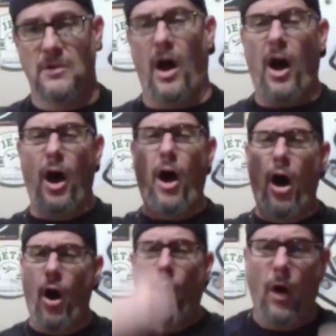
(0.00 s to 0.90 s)

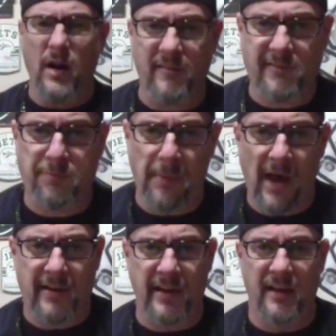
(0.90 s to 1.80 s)
Oh, what a
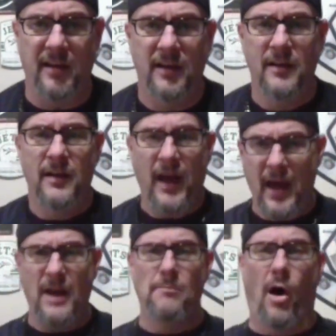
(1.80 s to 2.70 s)
specky!
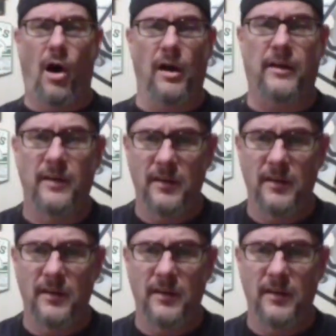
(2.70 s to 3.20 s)
And Mark.